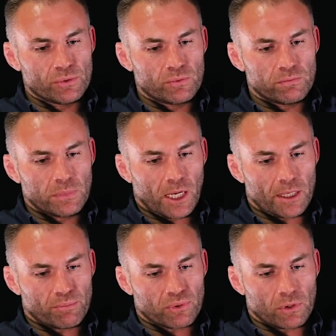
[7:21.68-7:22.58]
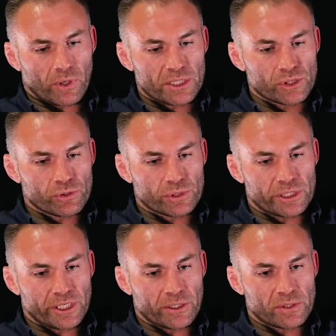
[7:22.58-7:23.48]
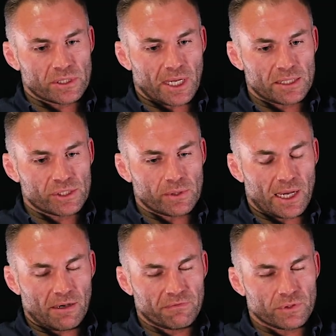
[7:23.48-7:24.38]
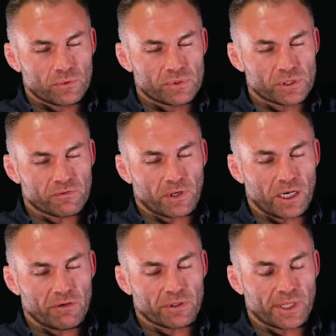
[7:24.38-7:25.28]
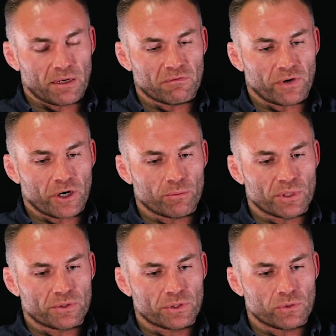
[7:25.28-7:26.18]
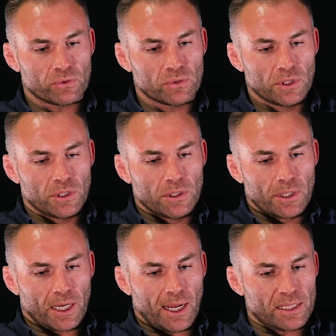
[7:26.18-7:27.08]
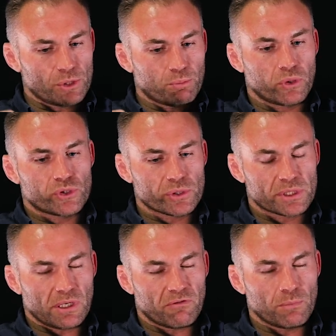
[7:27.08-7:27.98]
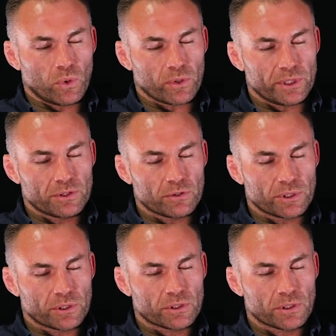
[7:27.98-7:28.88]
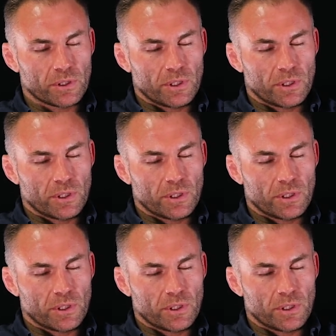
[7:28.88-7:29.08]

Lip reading: you kind of progress through the years and as you have to survive in that environment, and as you push yourself more into it,